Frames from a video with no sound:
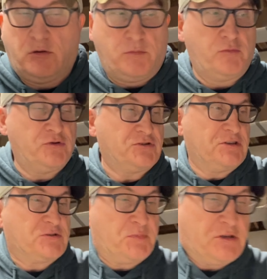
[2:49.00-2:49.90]
push
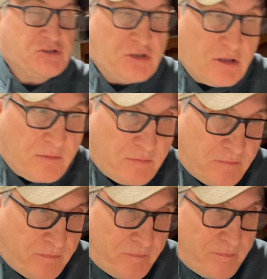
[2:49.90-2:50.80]
this piece in.
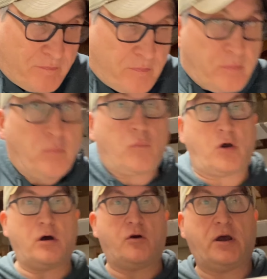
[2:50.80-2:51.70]
All
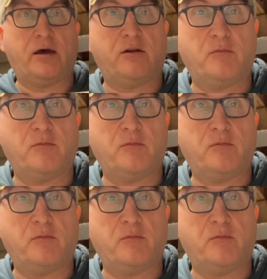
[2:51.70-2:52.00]
right.